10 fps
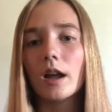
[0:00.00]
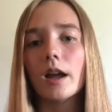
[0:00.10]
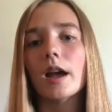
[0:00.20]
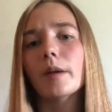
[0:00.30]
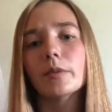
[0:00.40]

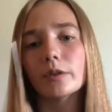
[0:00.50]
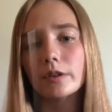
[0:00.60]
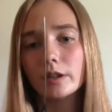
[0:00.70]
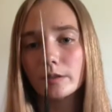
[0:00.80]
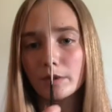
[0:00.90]
I'm going
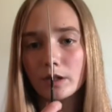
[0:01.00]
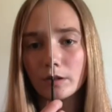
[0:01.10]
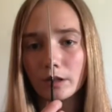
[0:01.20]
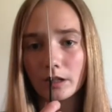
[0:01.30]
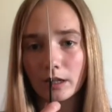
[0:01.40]
to be
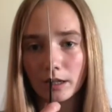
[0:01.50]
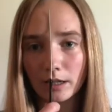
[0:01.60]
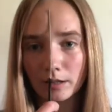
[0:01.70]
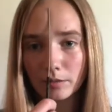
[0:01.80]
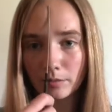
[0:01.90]
doing
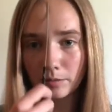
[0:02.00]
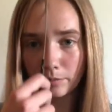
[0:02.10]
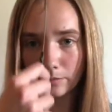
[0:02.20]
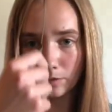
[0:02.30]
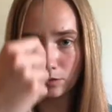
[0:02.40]
a
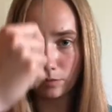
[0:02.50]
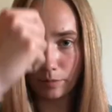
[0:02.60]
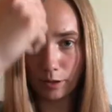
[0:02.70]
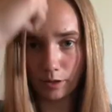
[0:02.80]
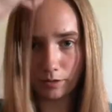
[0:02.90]
middle
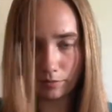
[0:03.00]
part.